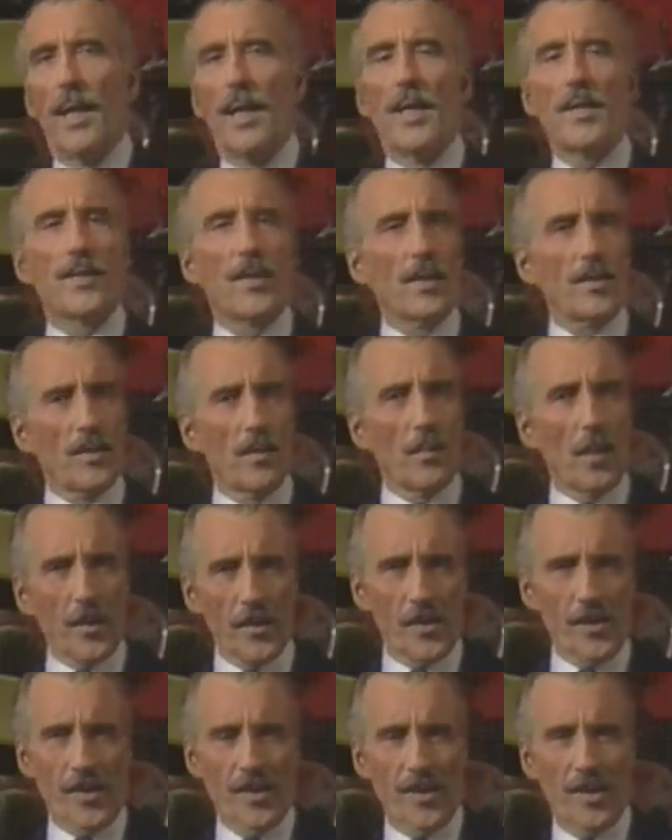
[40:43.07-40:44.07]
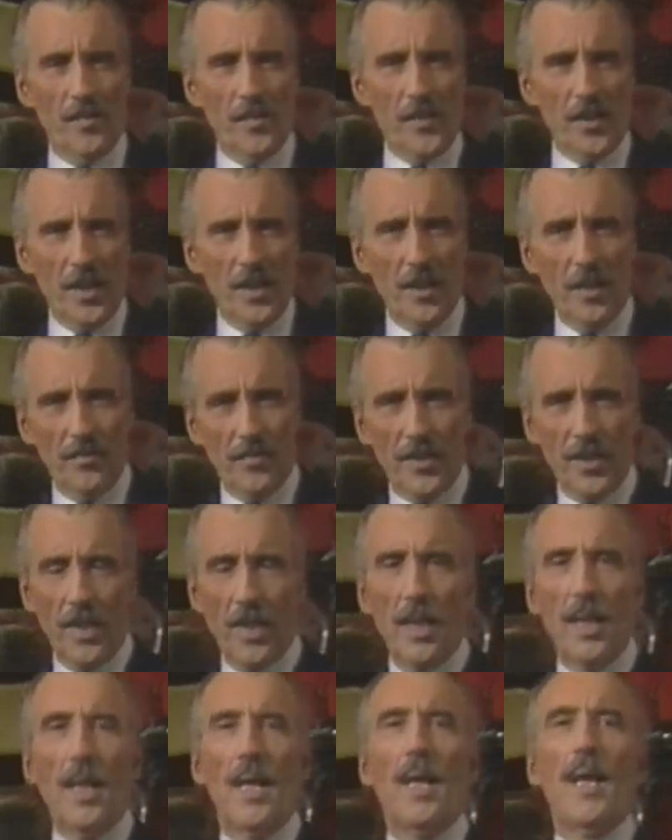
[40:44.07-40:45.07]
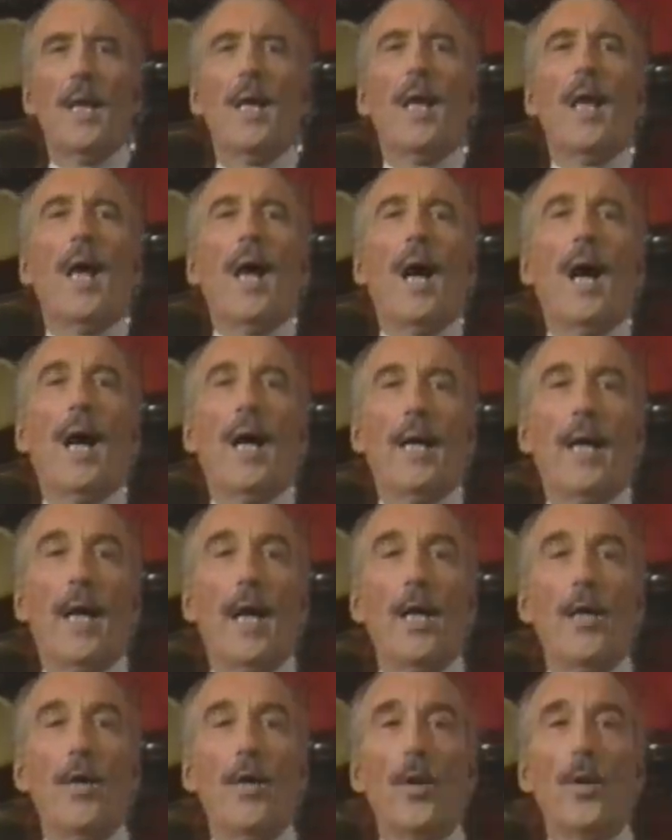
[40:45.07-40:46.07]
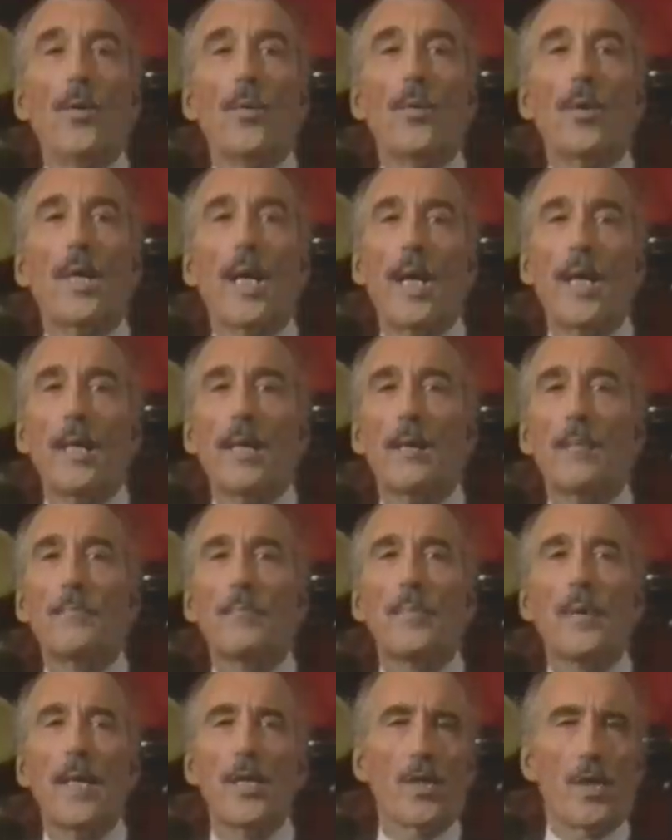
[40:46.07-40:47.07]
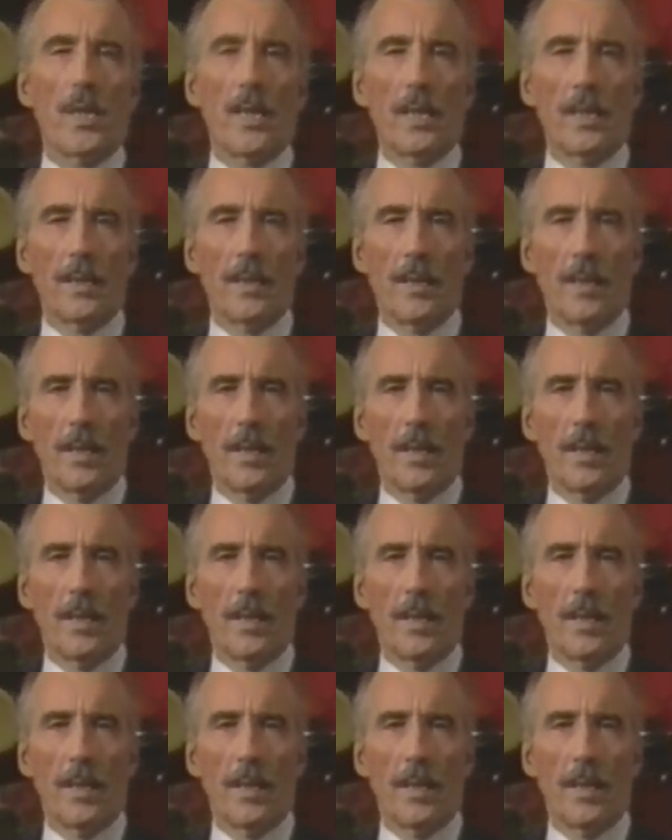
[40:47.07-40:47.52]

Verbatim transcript: As Dr. Watson observed, I had no keener pleasure